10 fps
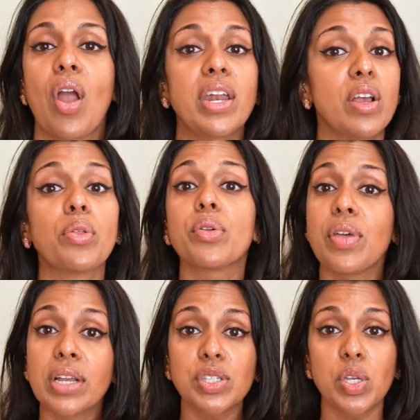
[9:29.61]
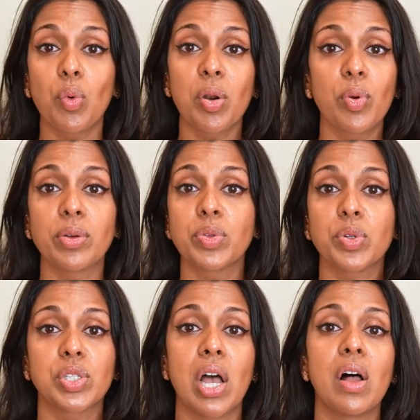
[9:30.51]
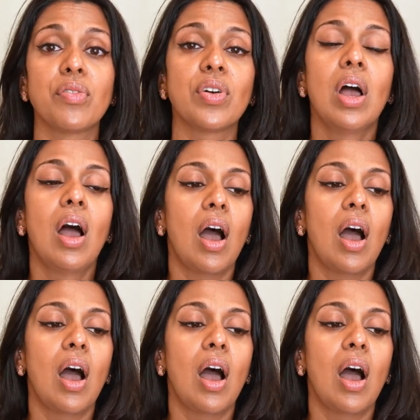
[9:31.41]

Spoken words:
any other things that you want to bring with yourself.